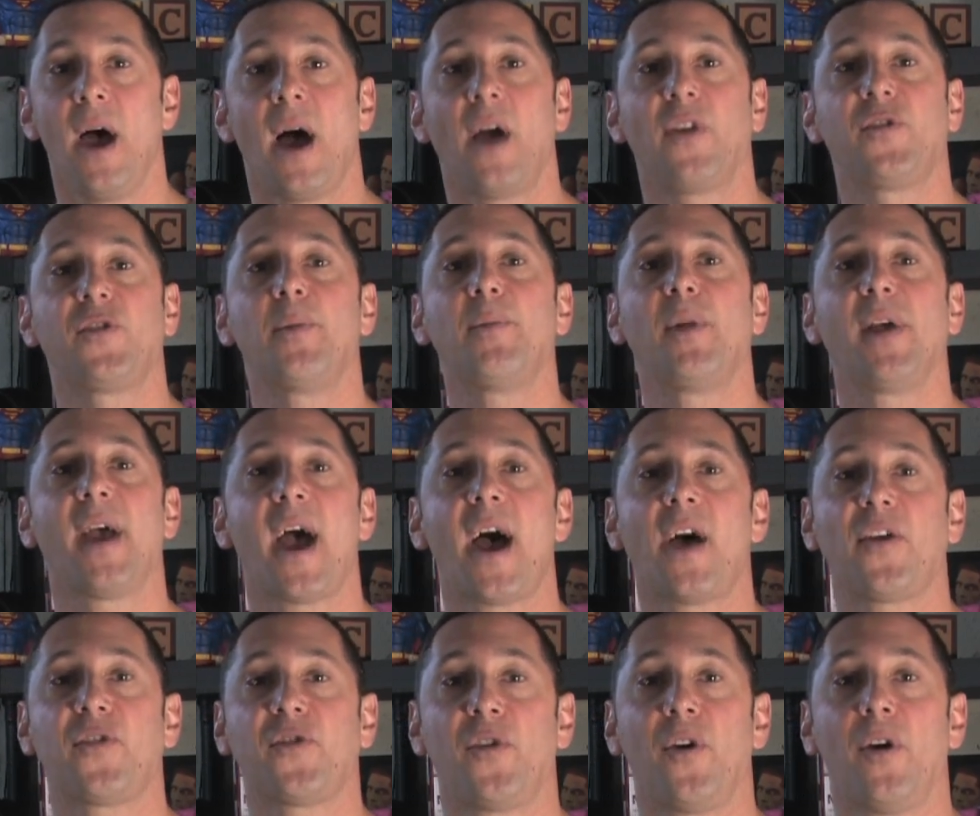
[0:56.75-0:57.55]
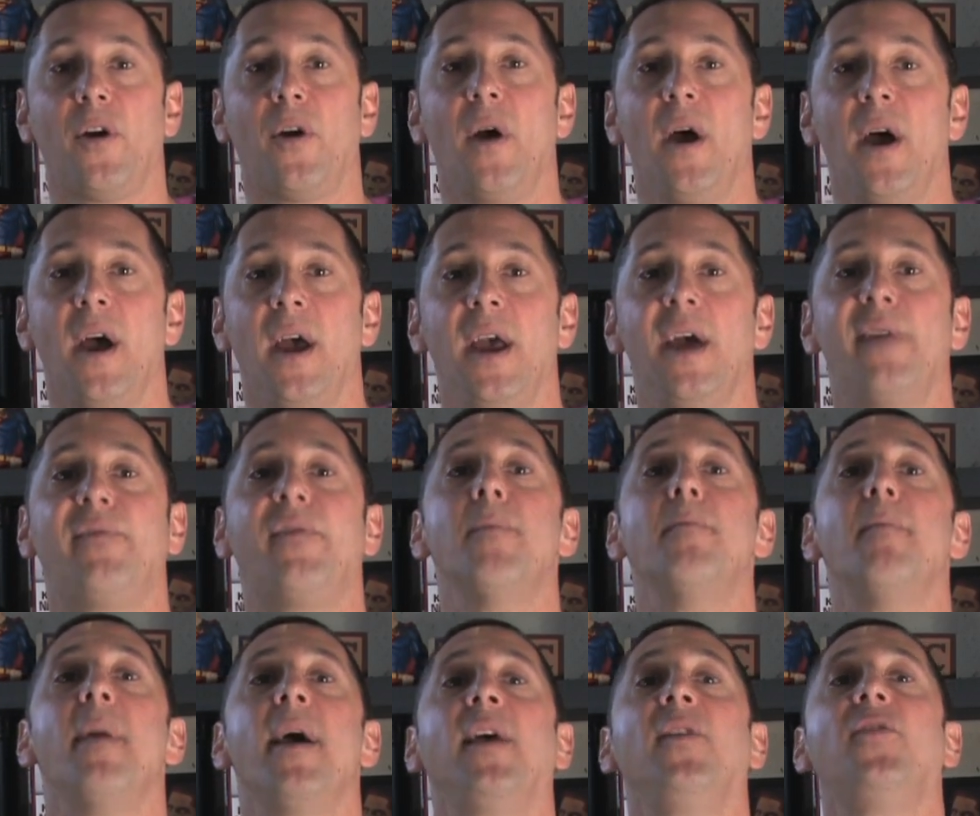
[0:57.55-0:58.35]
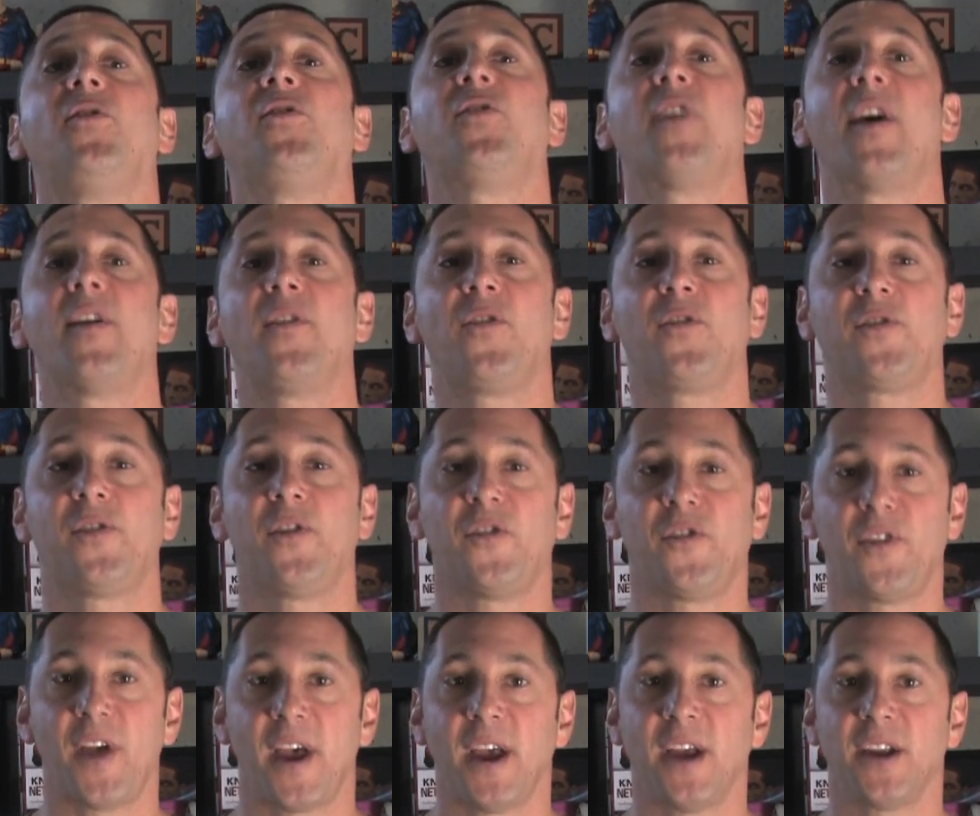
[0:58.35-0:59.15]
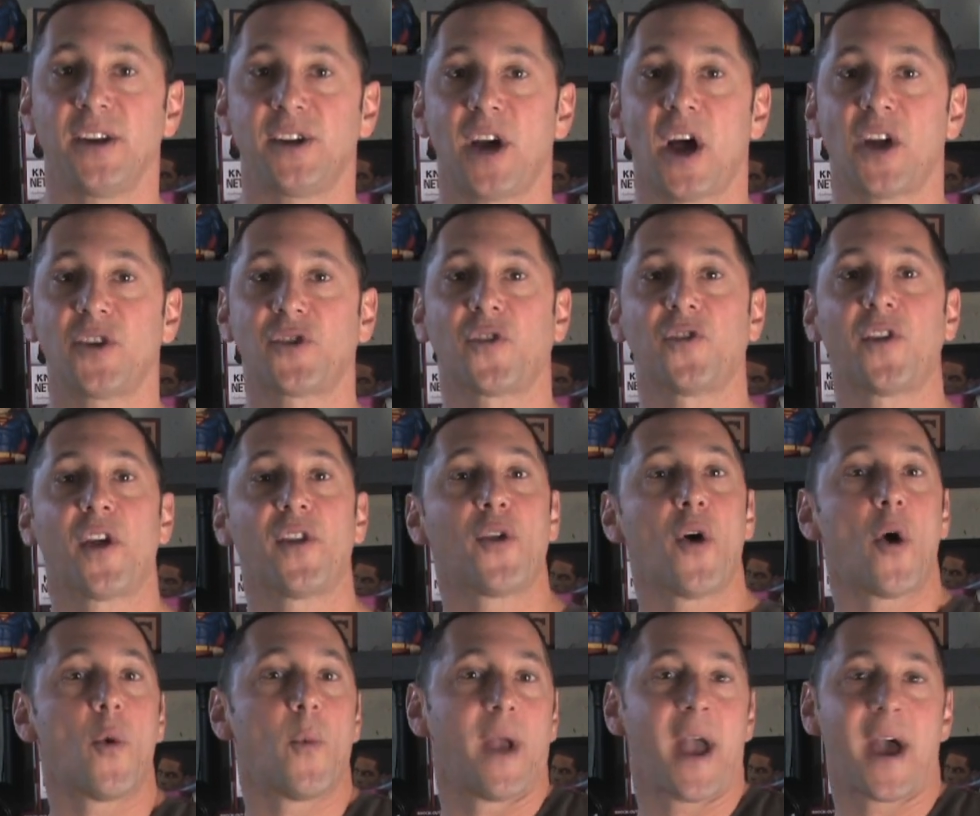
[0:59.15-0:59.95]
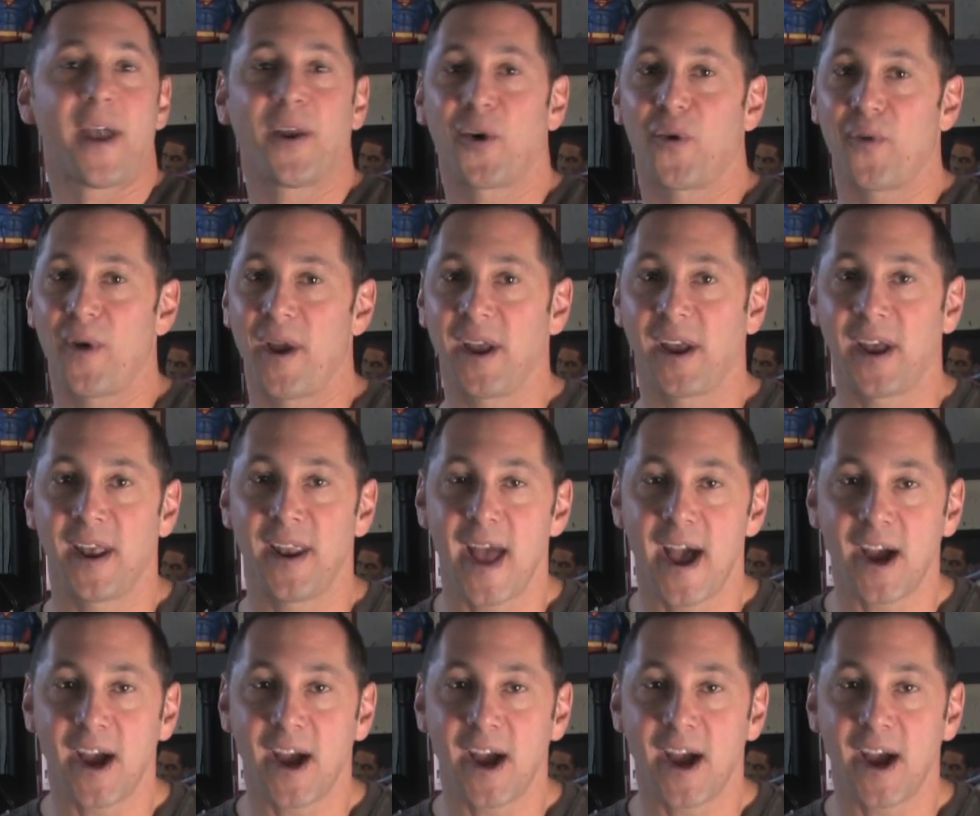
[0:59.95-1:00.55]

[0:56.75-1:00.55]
I simply asked her if it made sense to stay in touch because I thought we had a great